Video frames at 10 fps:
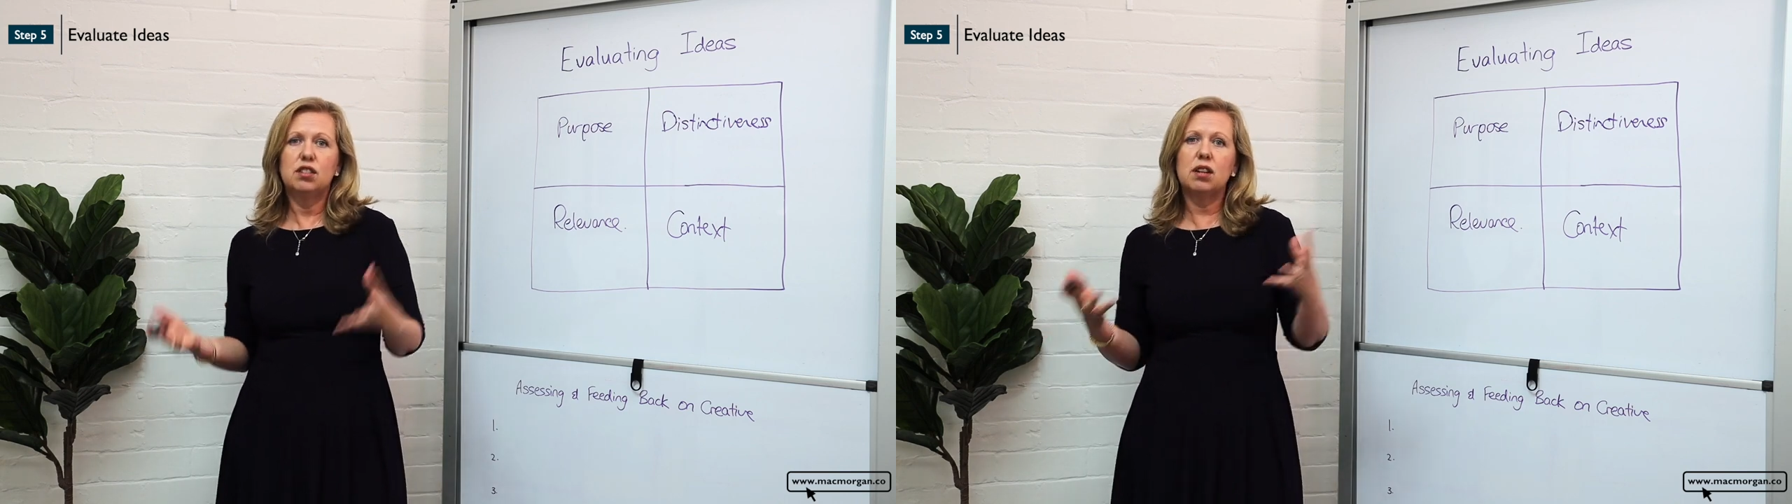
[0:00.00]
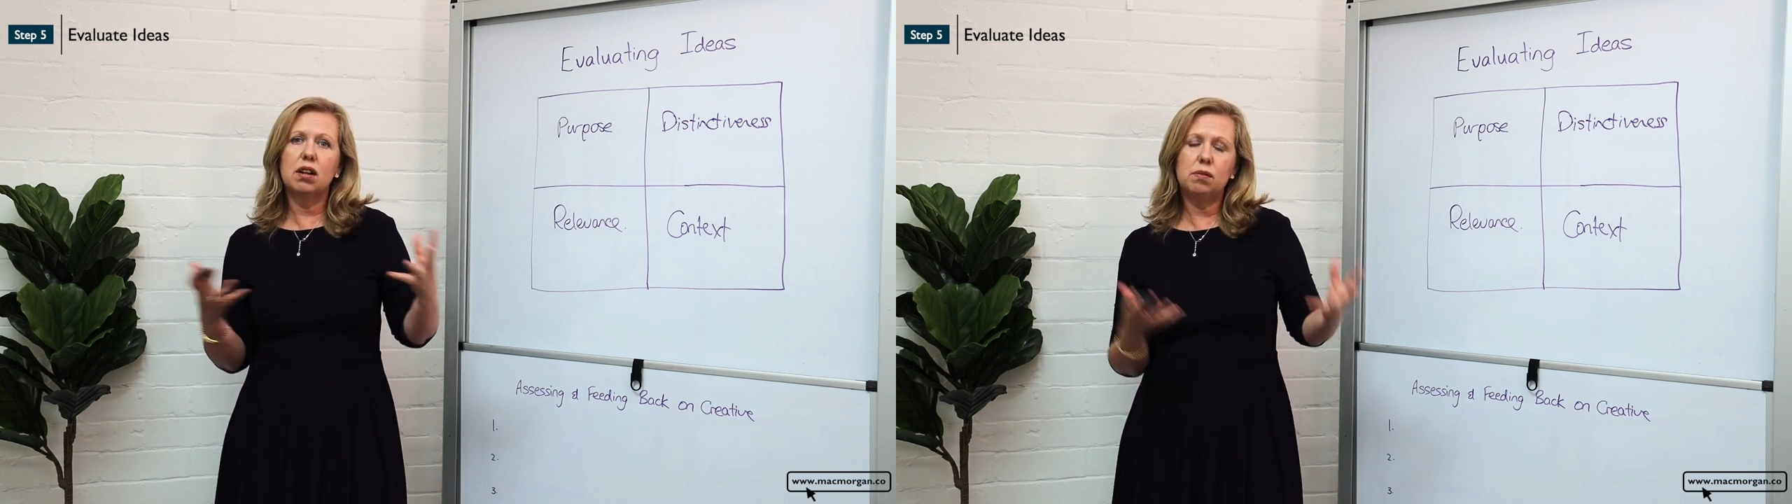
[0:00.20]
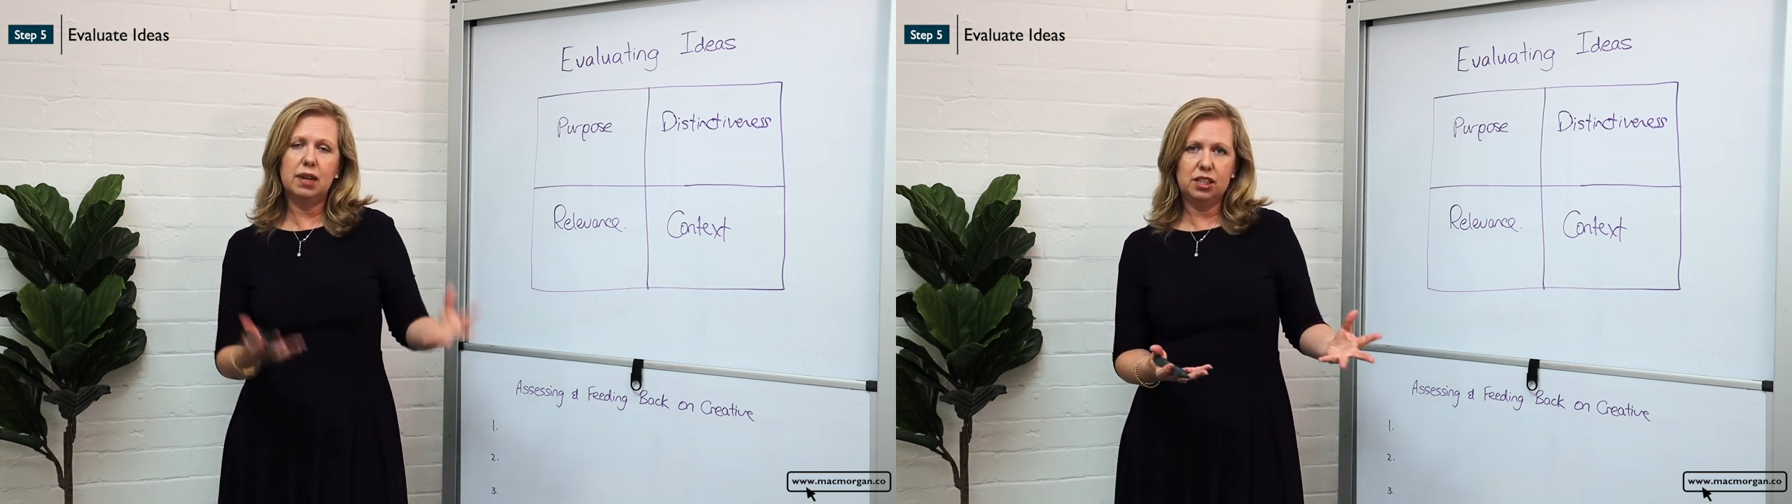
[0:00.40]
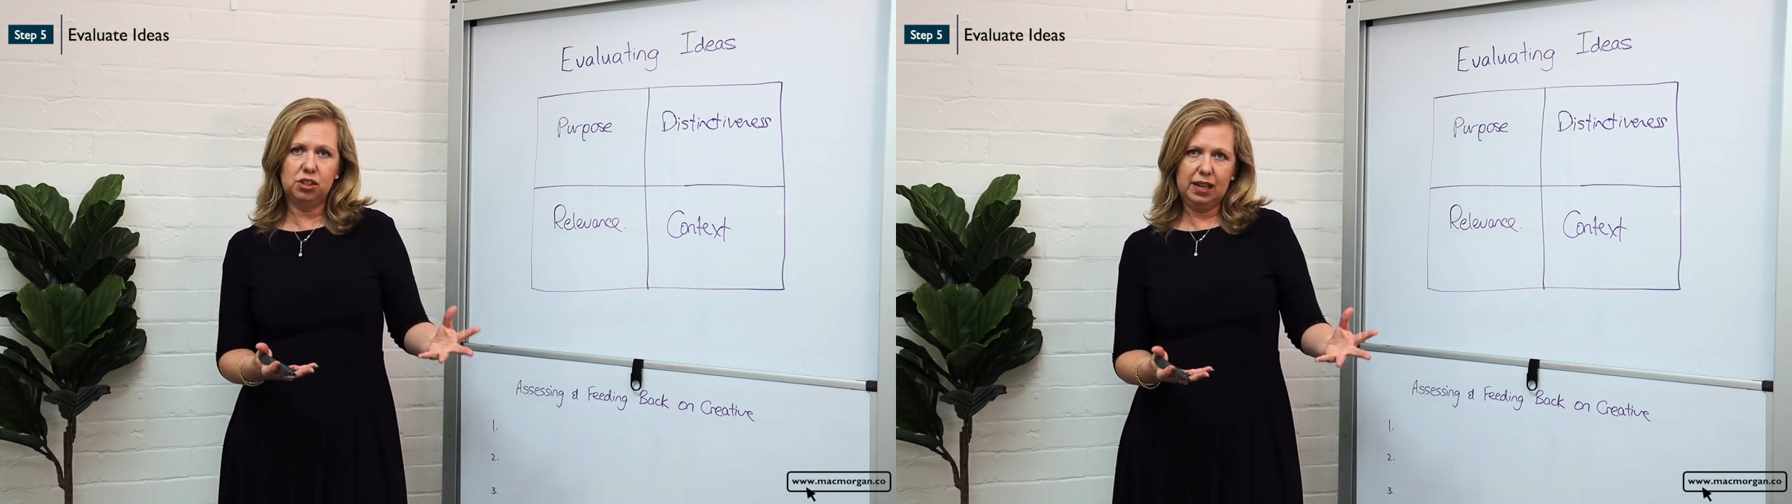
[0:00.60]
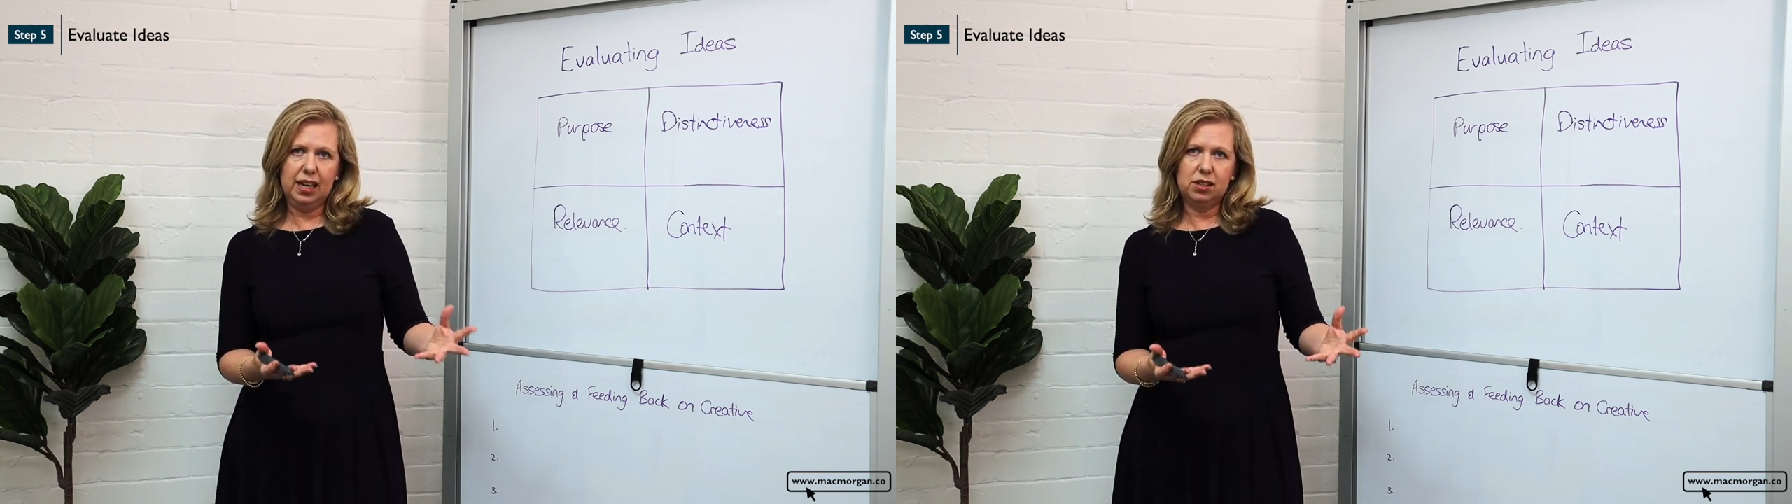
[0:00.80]
Don't waste
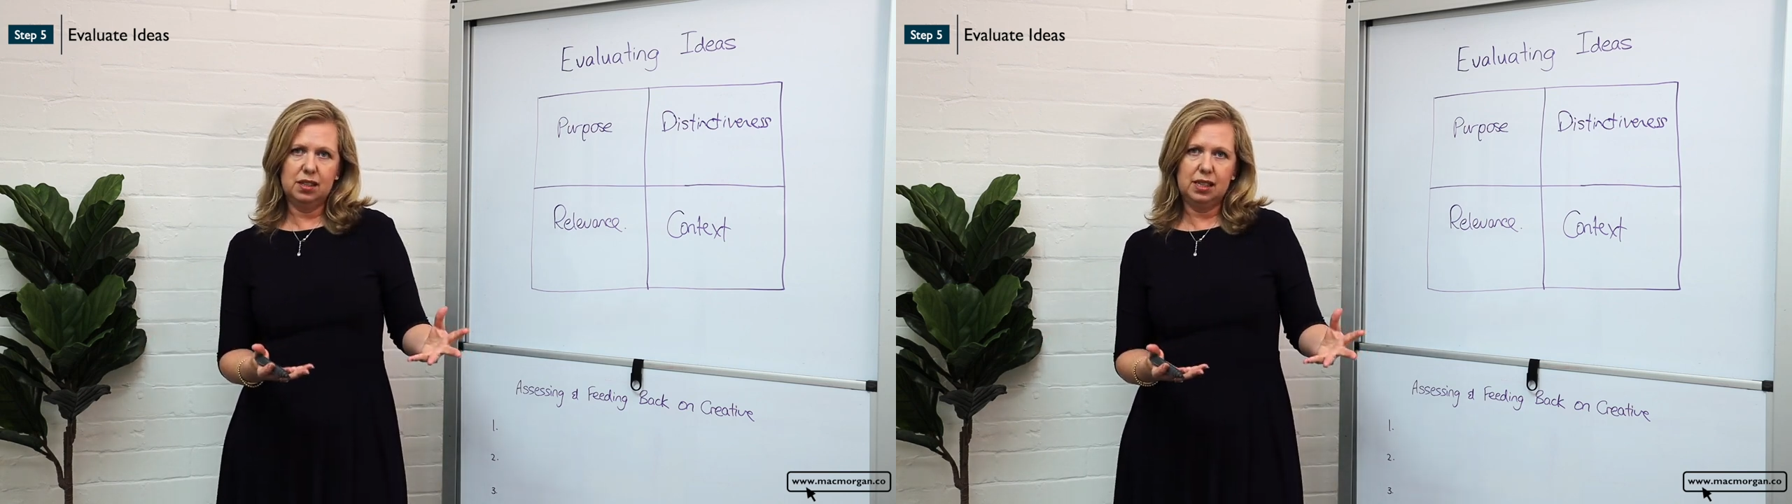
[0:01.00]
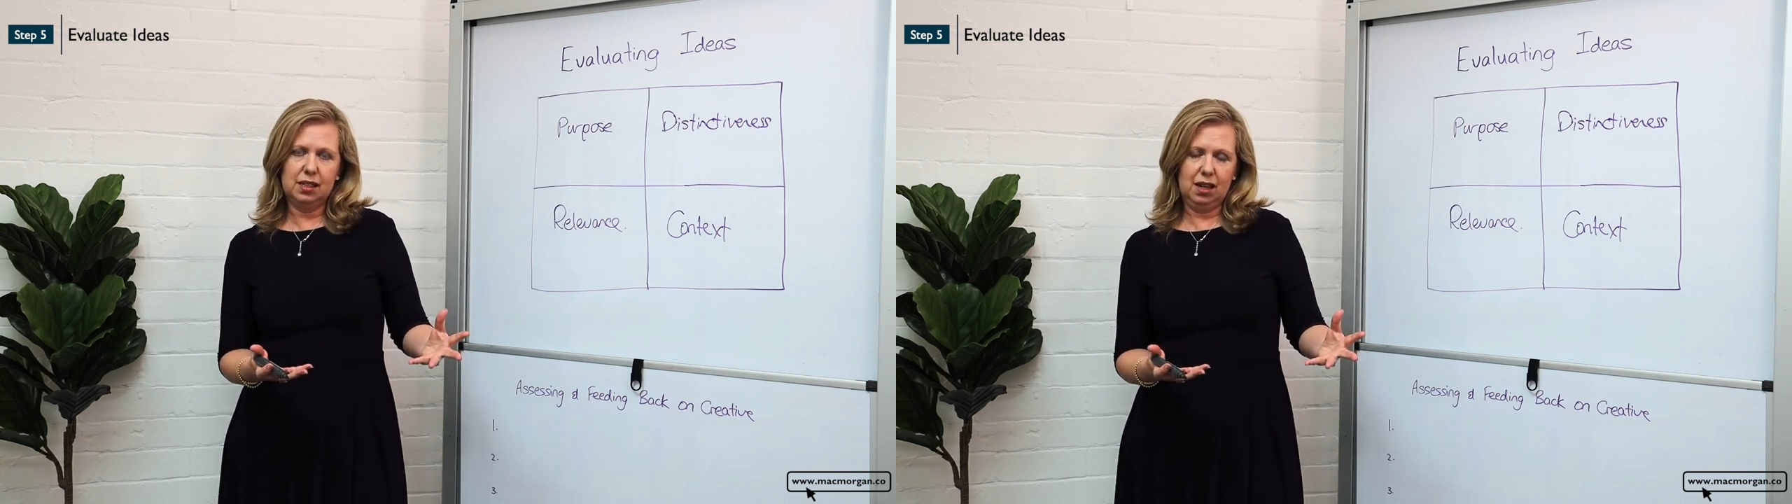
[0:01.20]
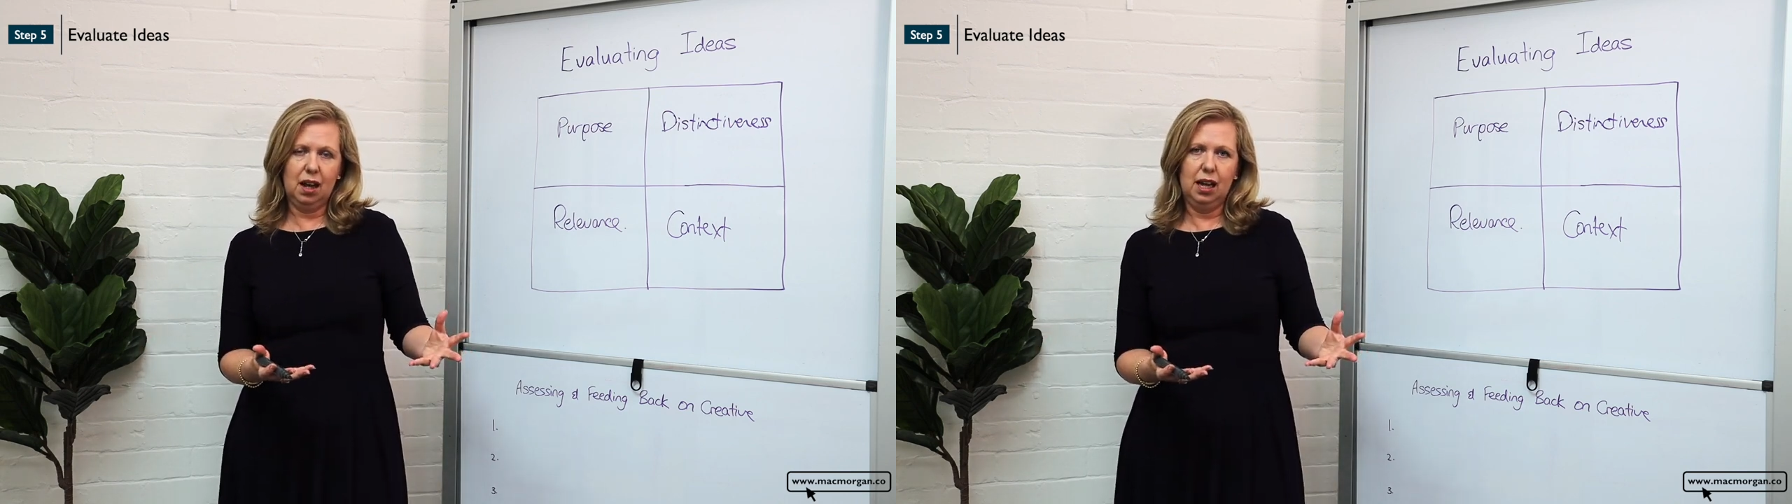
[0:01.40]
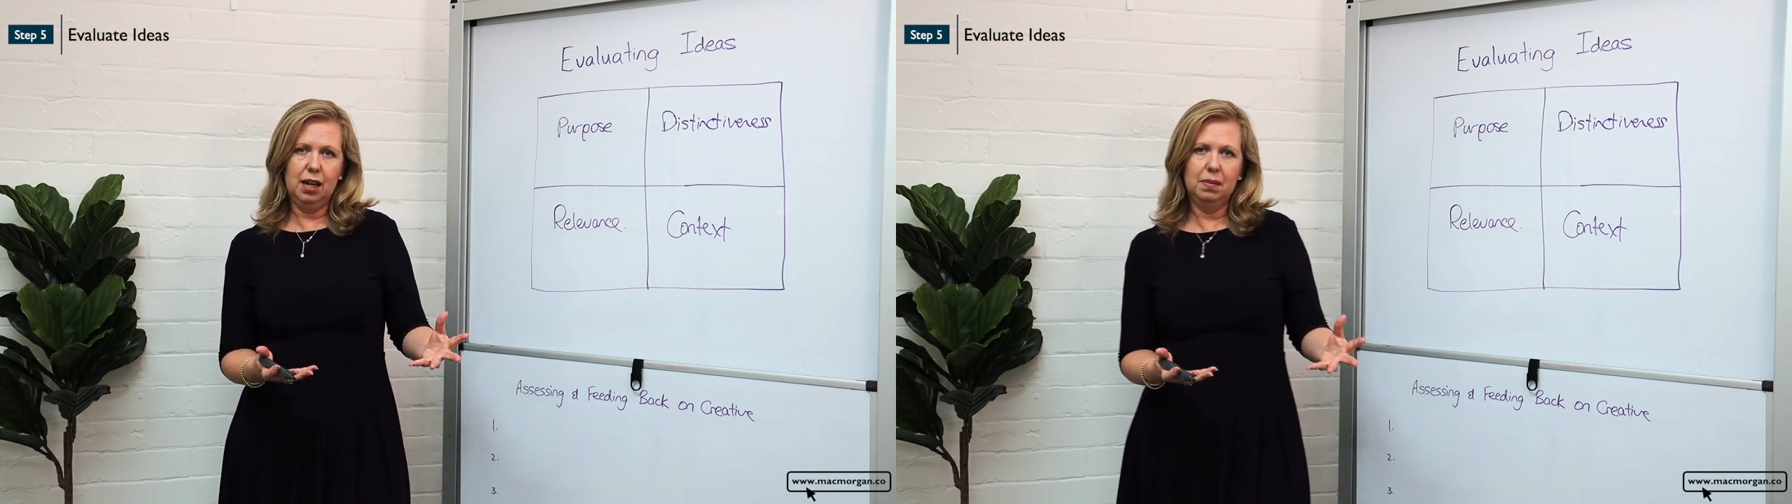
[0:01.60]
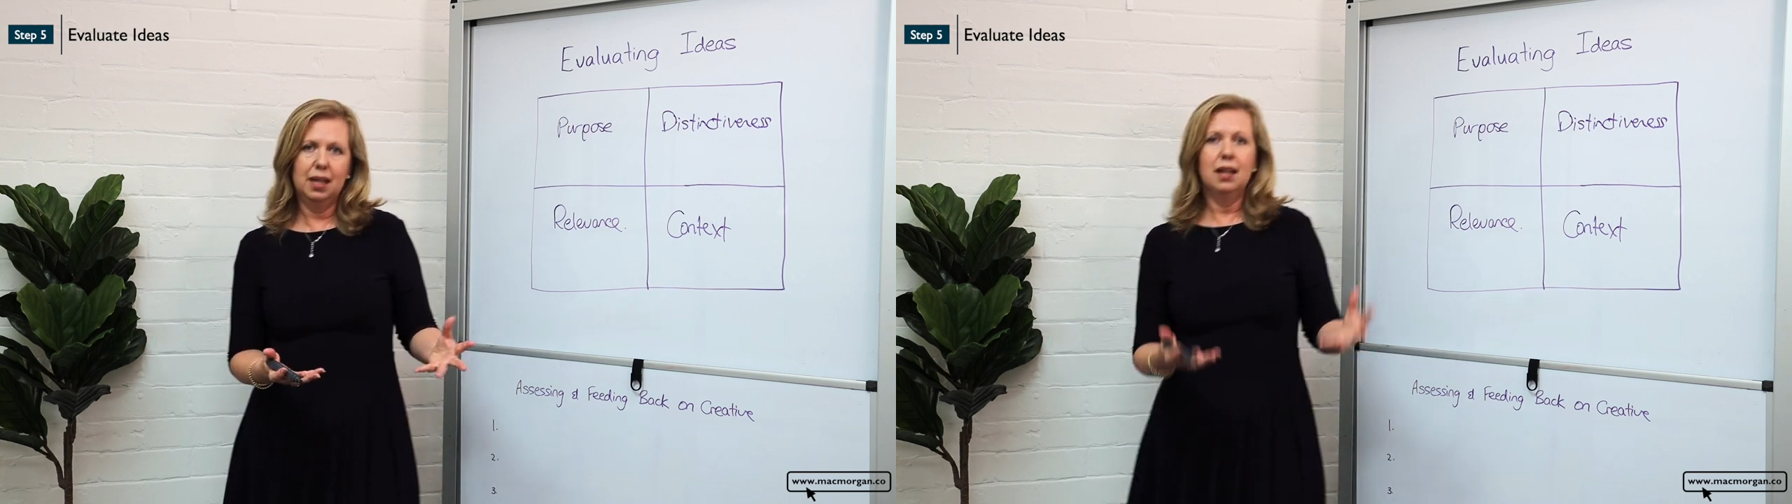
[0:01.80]
your agency's
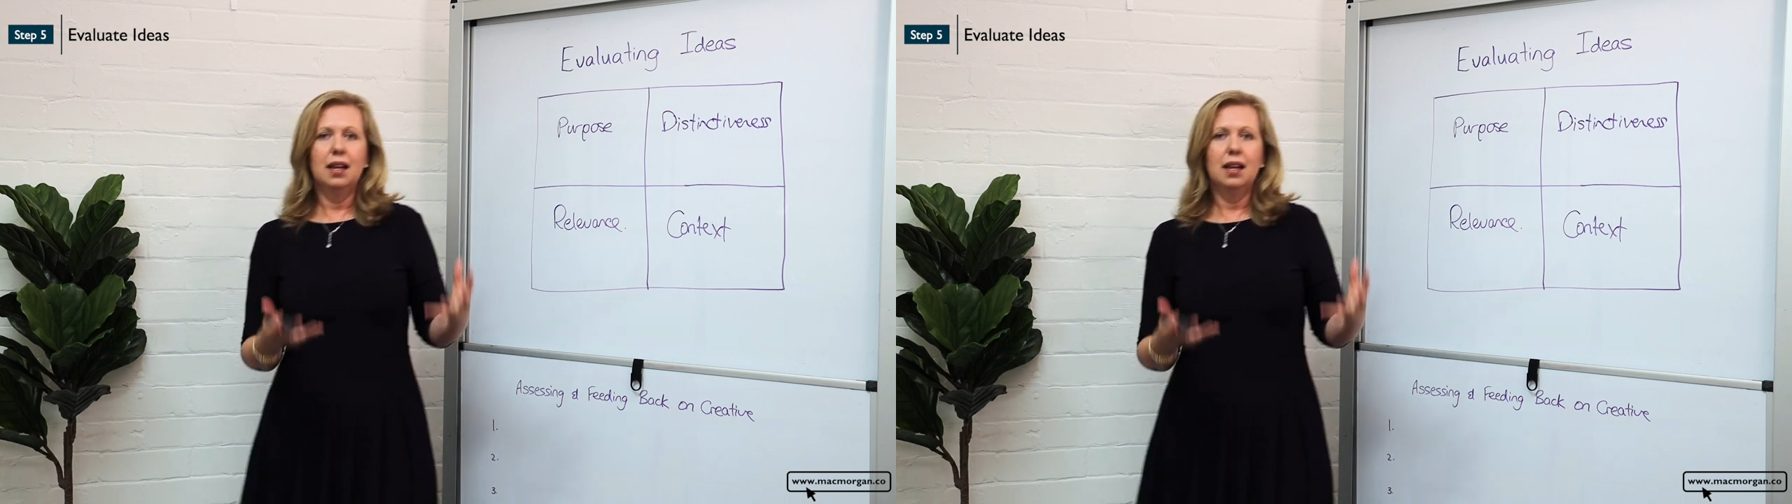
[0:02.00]
time.